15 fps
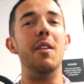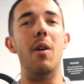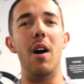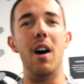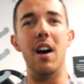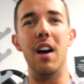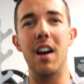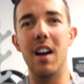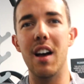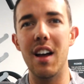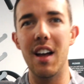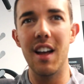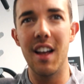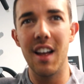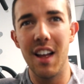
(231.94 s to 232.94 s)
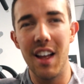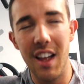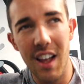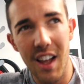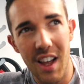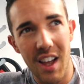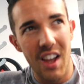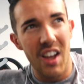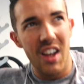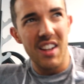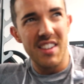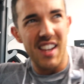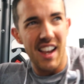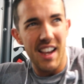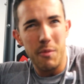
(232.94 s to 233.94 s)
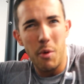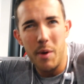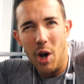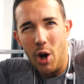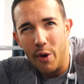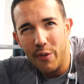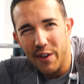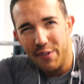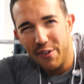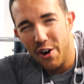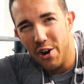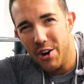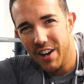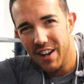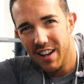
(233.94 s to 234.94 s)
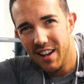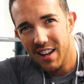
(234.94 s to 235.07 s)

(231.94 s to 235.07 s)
Oh. How you feeling? Tired, we're halfway through.